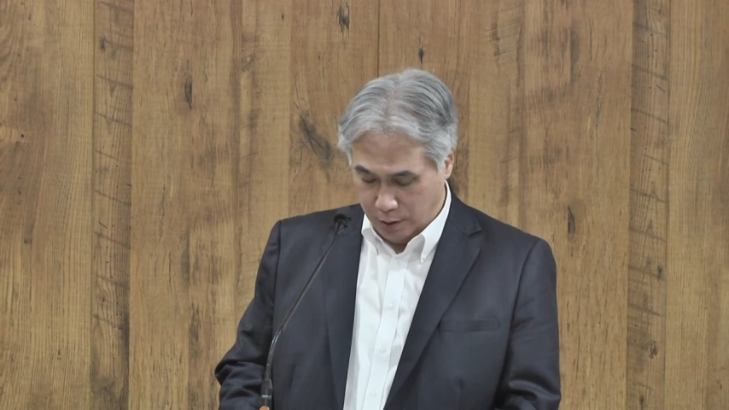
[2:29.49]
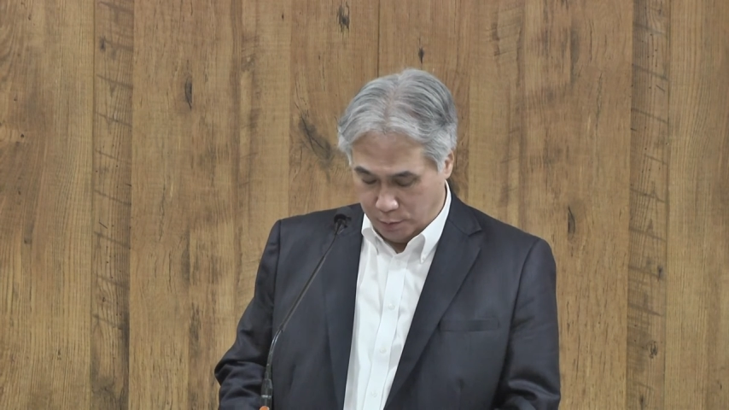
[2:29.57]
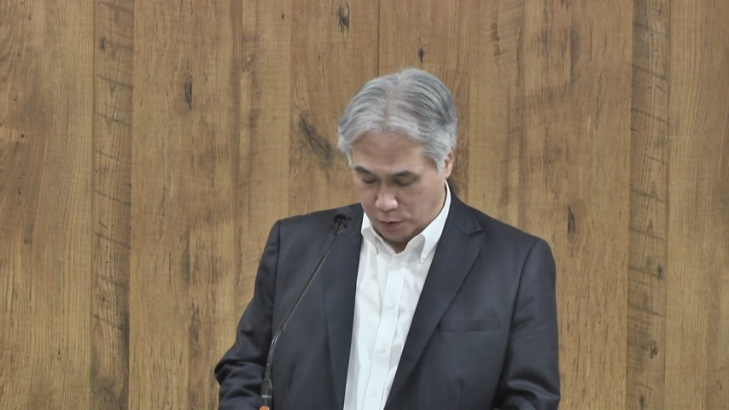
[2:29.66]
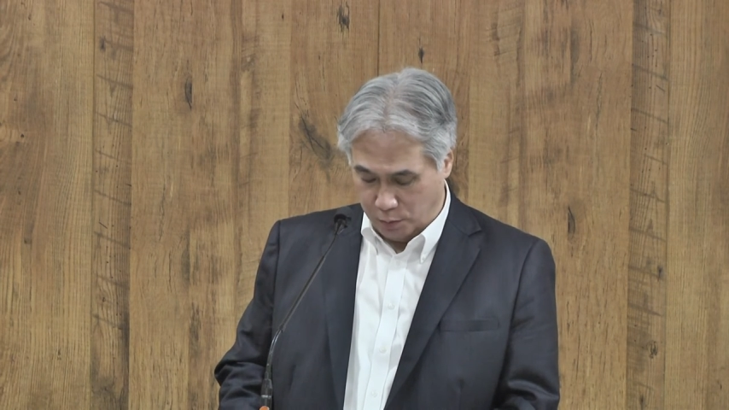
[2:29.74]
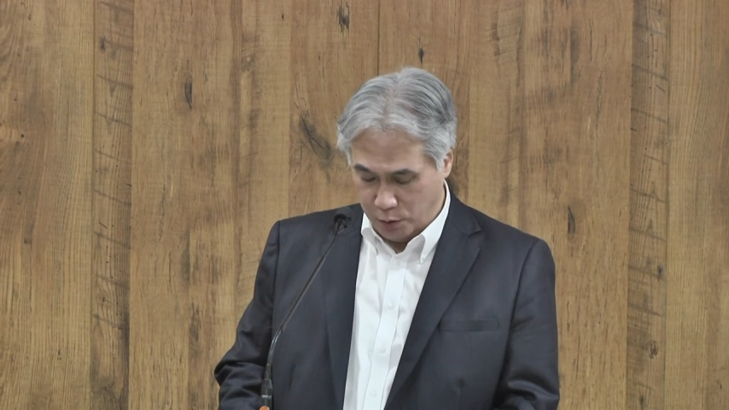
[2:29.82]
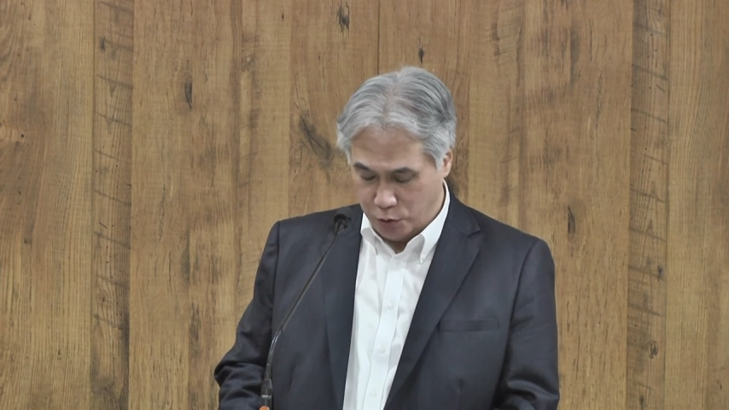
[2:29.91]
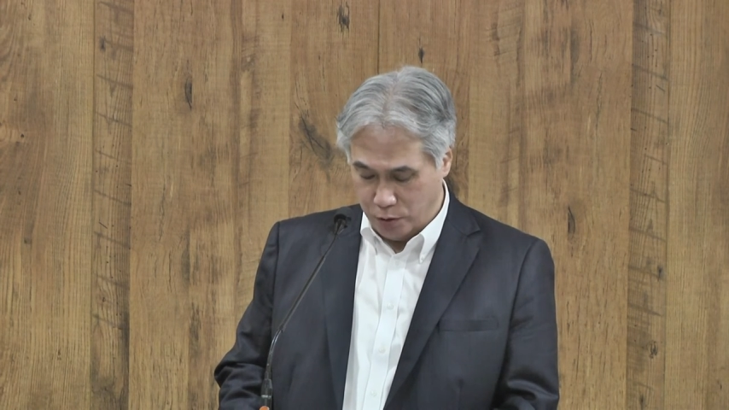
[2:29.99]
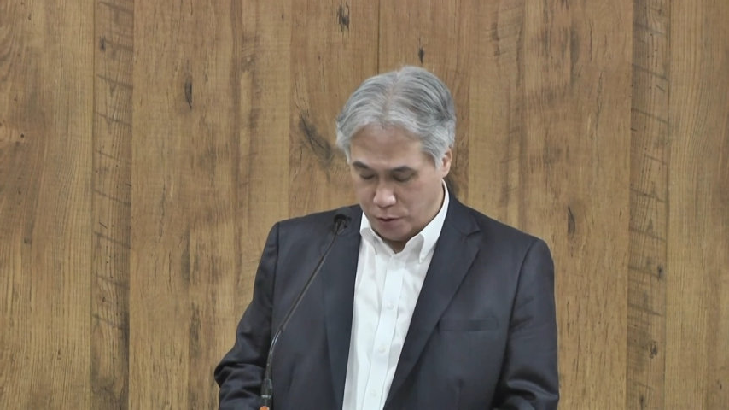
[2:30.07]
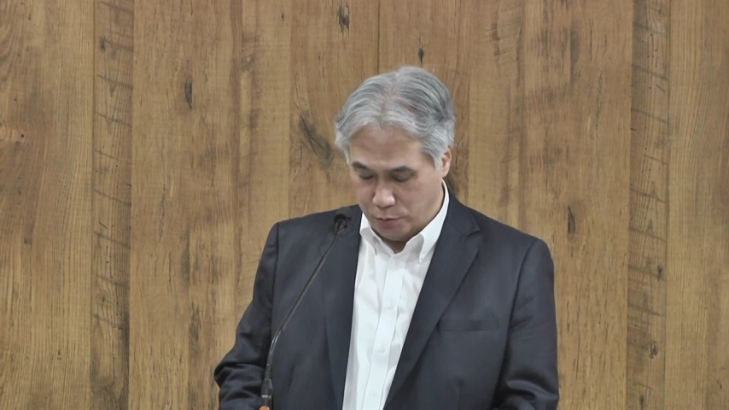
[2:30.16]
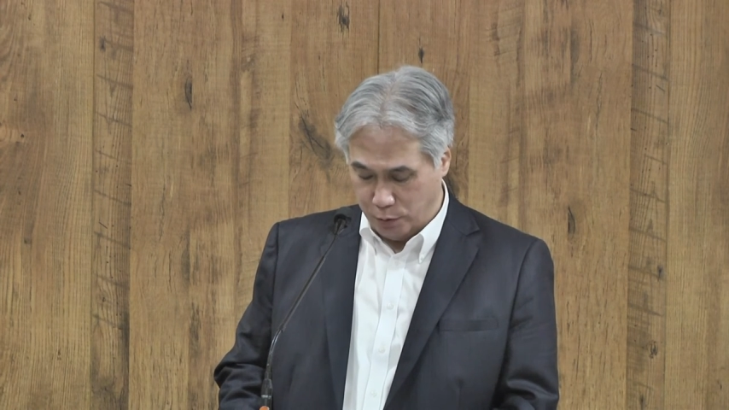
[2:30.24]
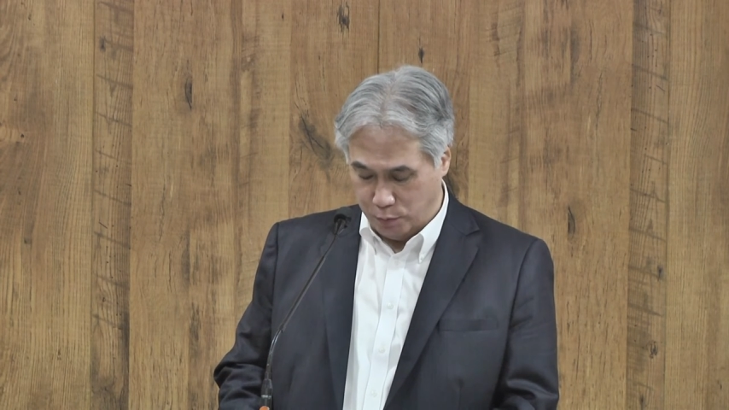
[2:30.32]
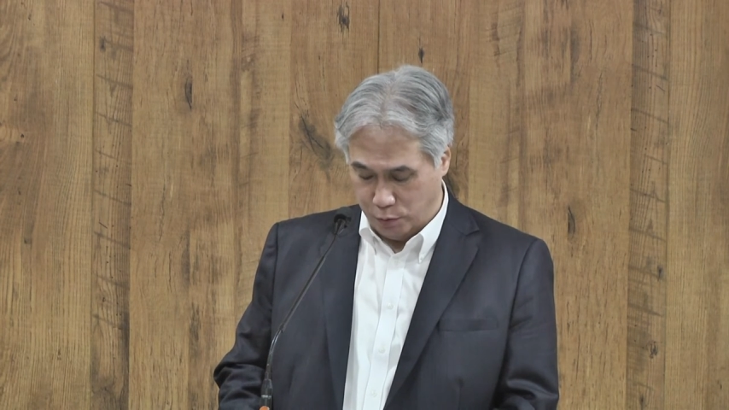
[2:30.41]

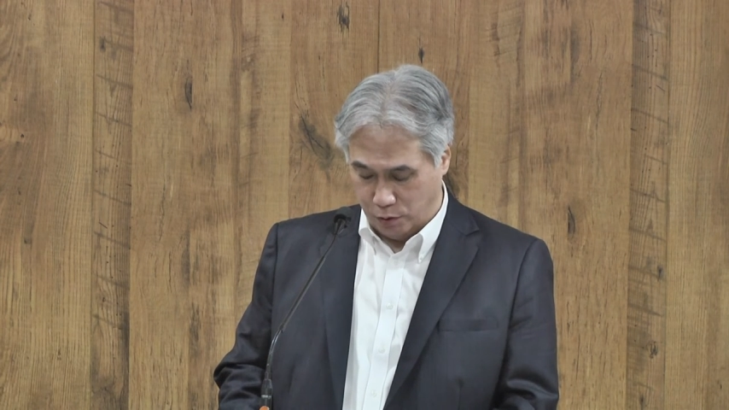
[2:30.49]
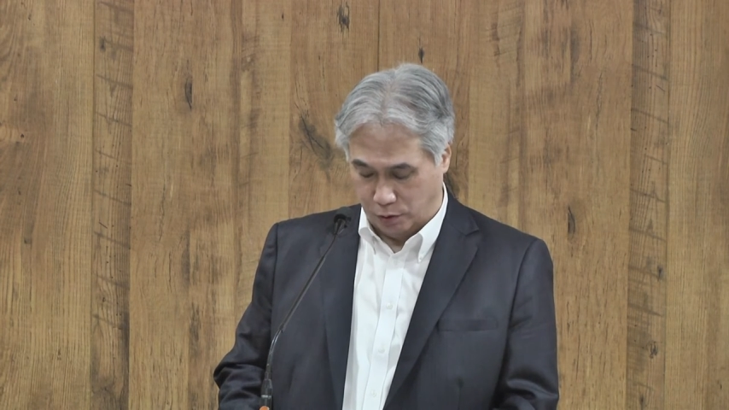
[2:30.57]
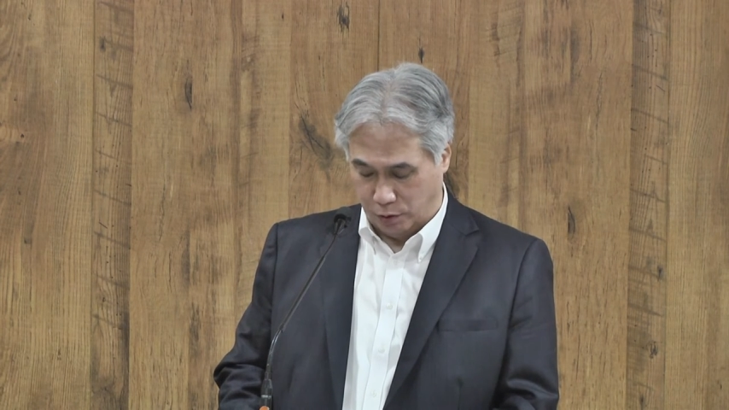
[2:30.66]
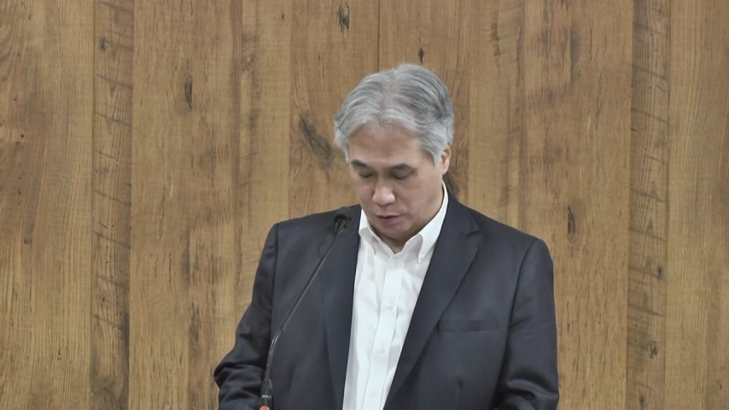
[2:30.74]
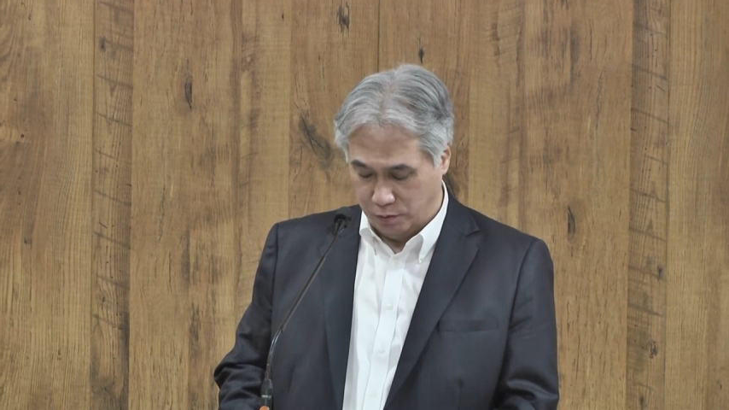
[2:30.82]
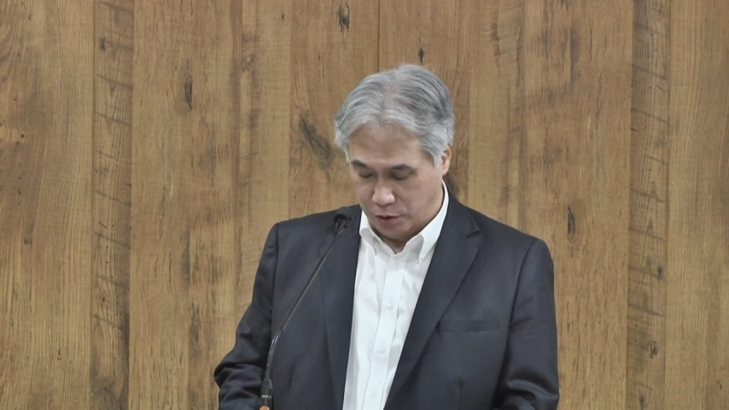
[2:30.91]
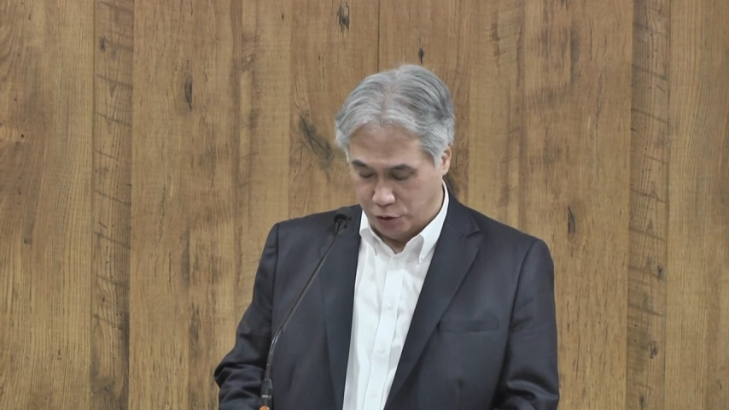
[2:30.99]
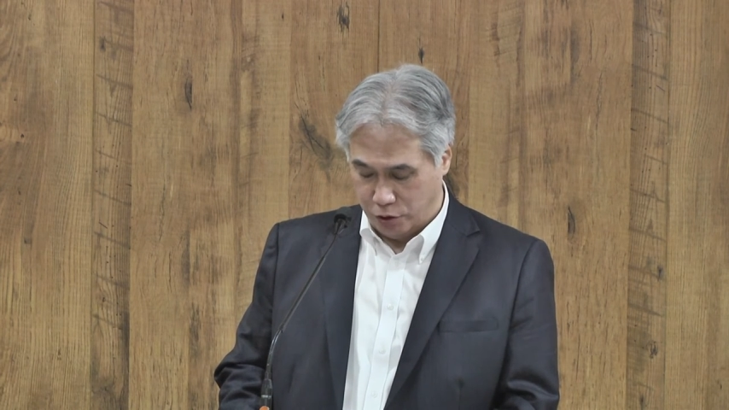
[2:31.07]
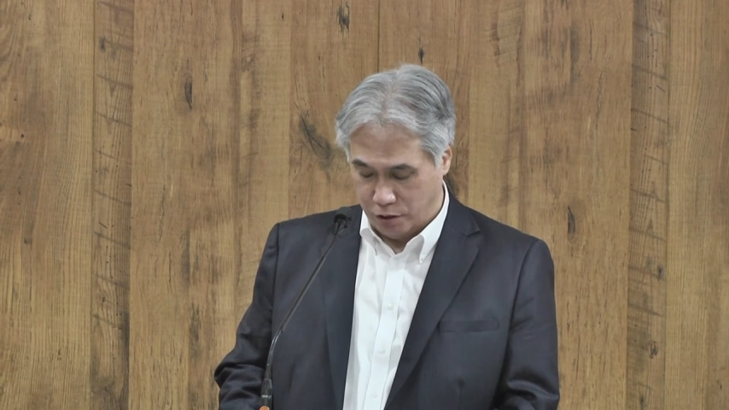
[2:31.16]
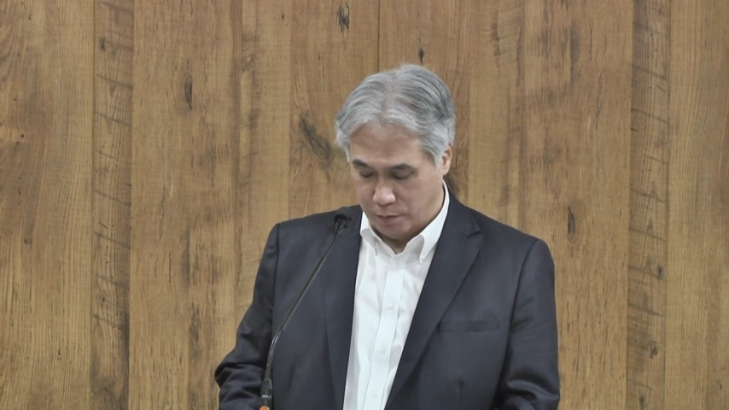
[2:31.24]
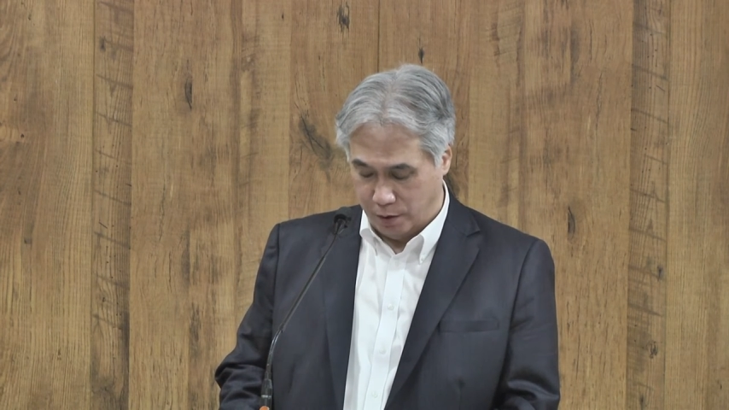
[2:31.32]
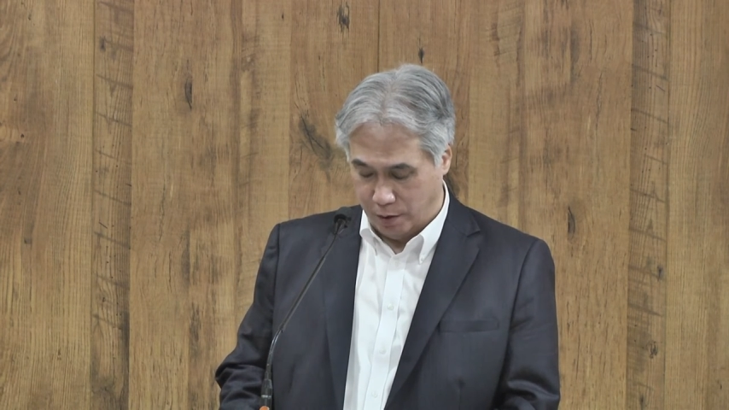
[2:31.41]
provisional report of the
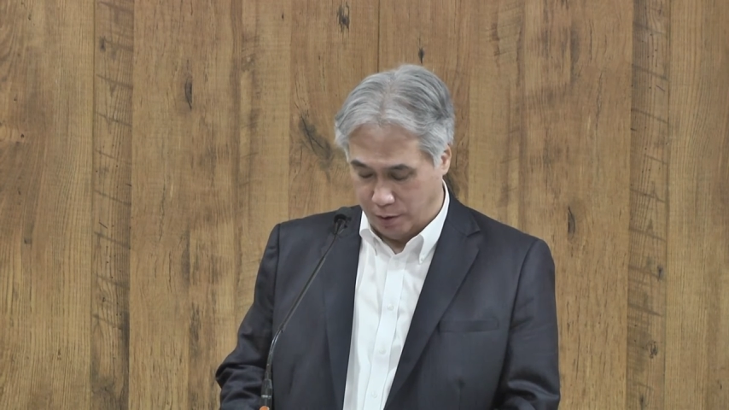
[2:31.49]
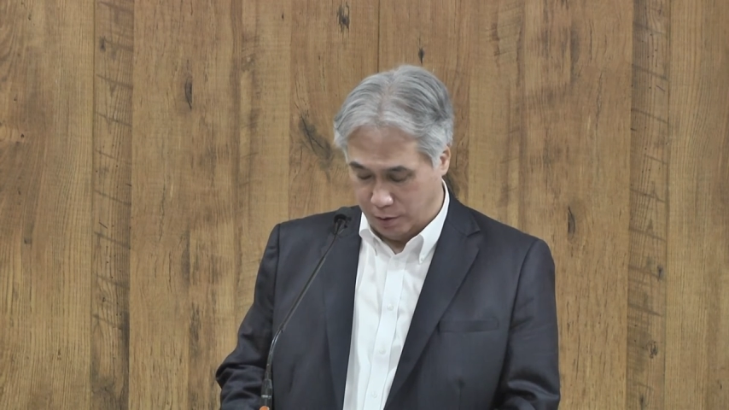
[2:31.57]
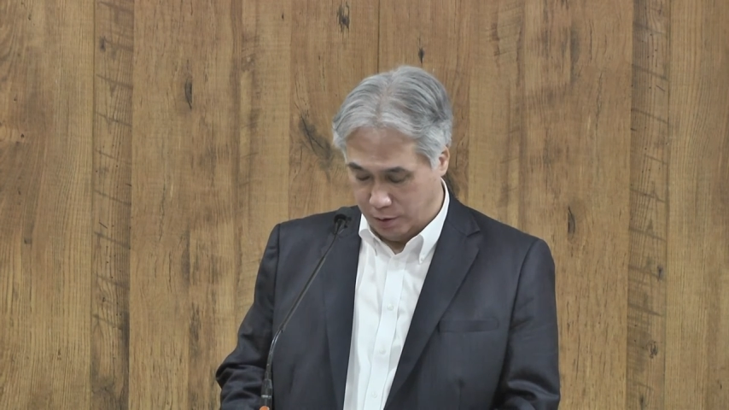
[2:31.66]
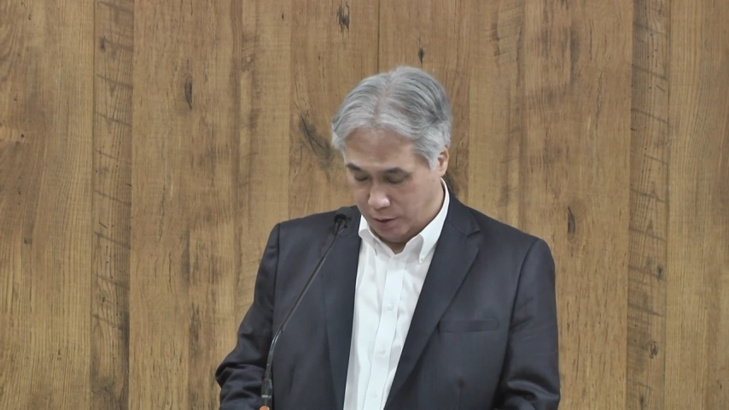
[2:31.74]
survey